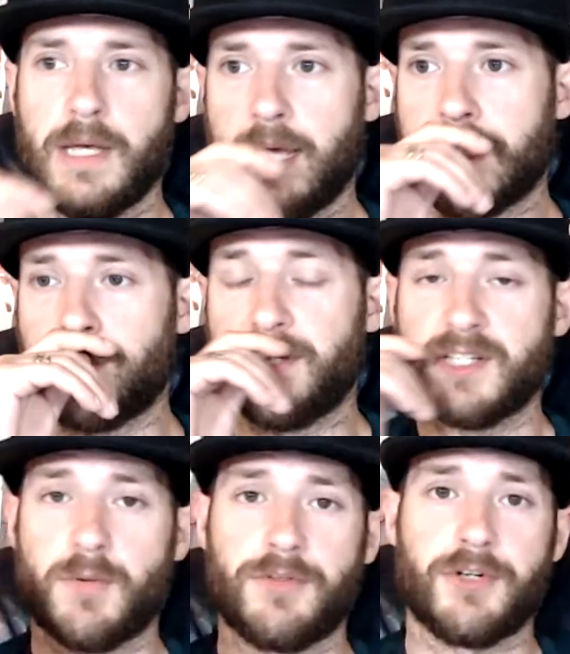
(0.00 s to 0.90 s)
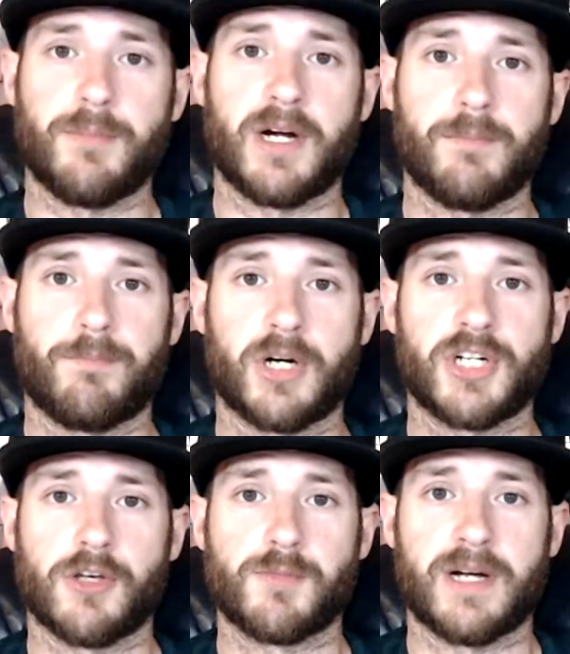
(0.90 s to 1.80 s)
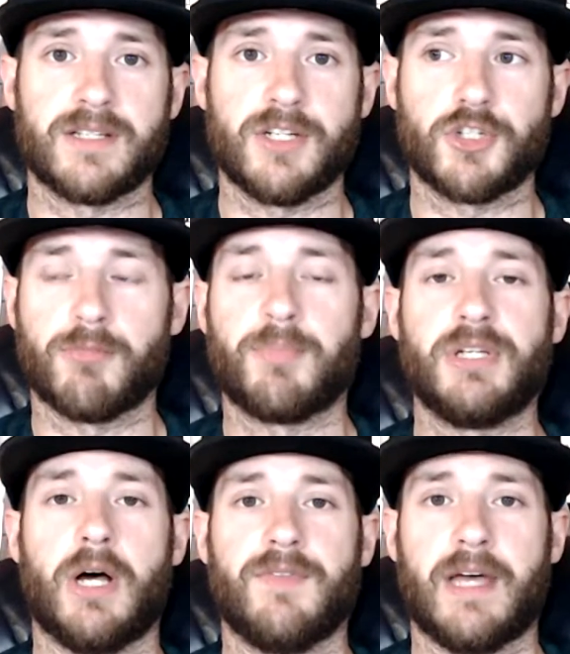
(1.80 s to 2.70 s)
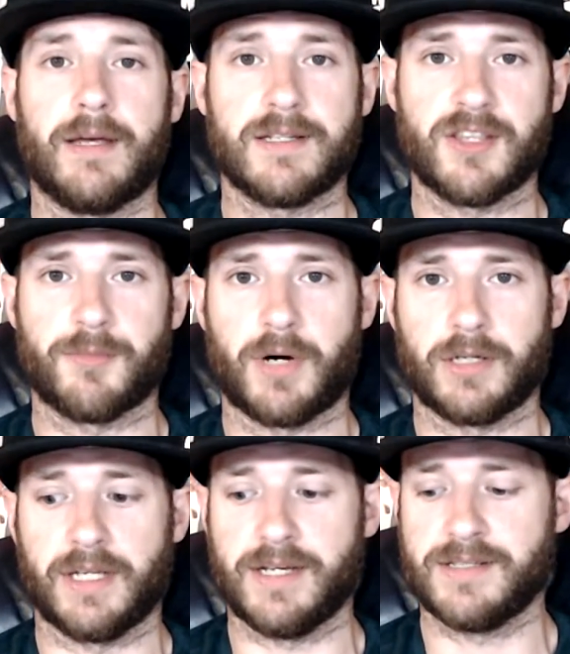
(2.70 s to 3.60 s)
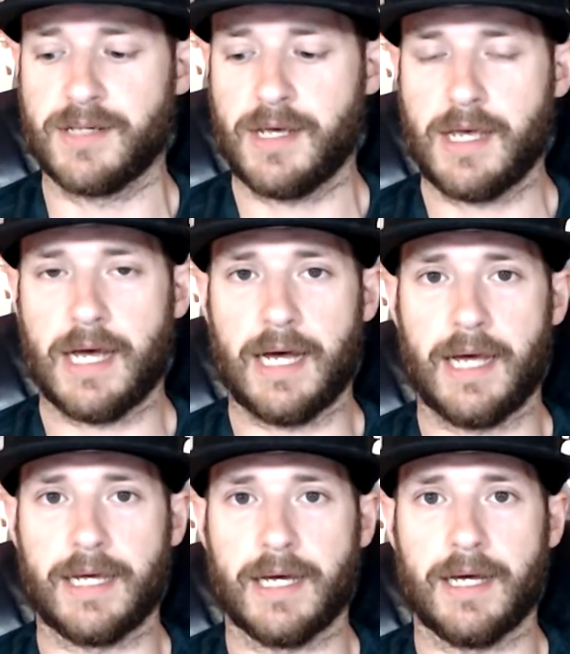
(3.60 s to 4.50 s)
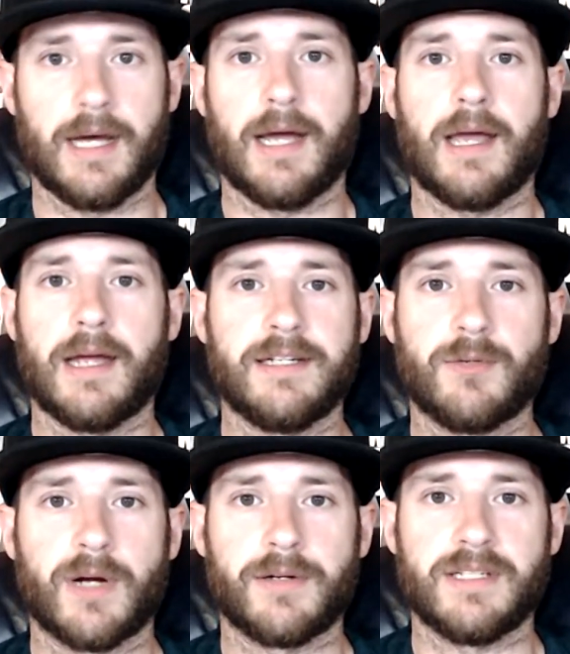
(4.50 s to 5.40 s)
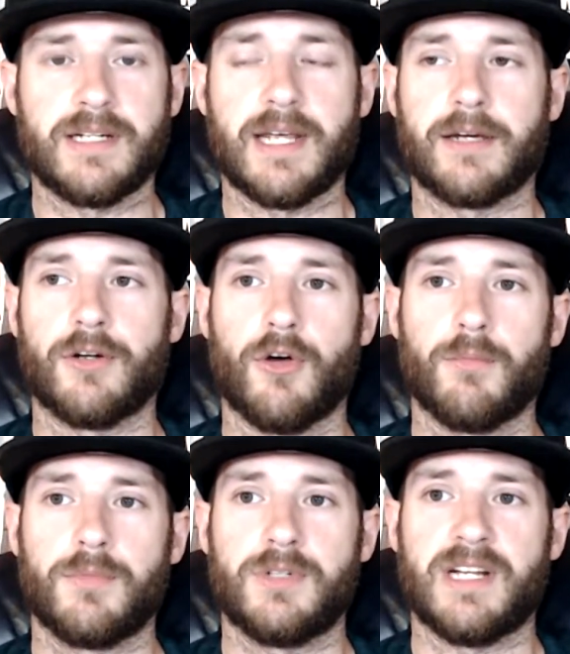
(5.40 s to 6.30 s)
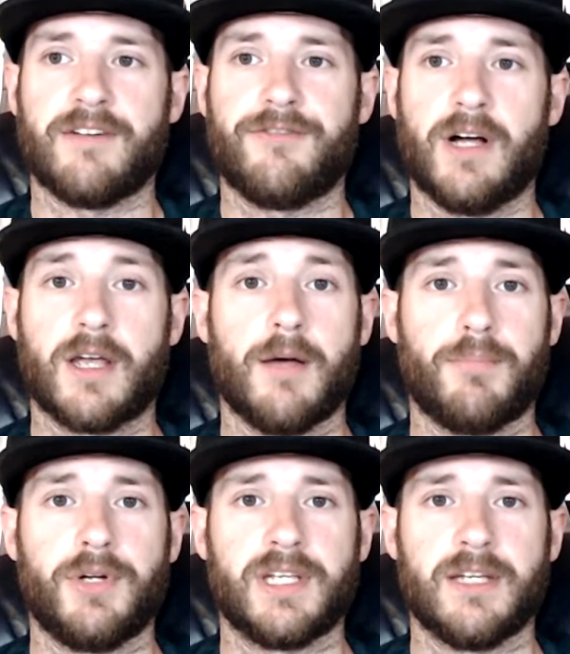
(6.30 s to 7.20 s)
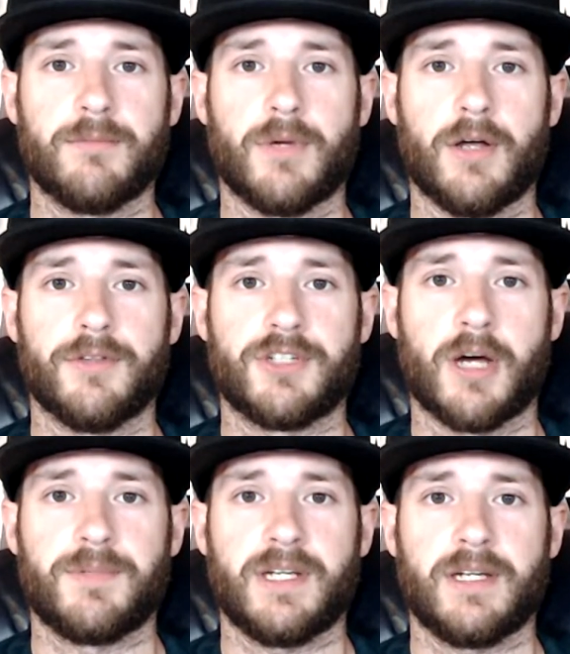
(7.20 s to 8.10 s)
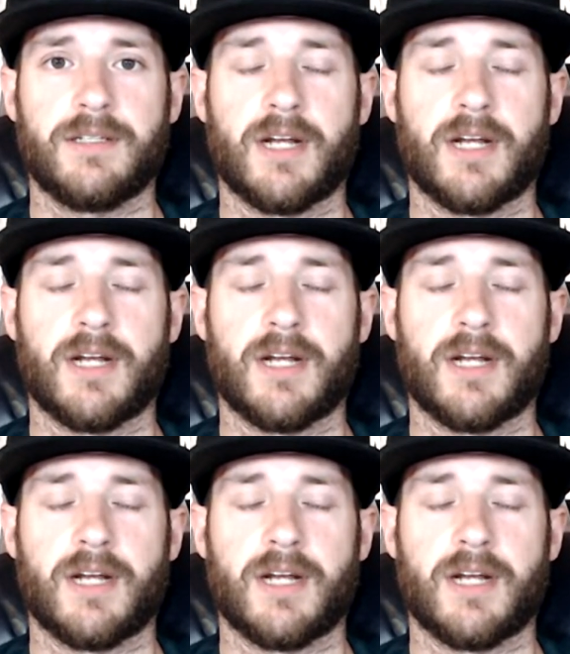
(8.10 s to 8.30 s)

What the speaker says: I got a plus 130 Barcelos by decision. But beyond that, because of the parlays, I need Raoni to take it home. Did I fuck up putting him on the top ticket? Did I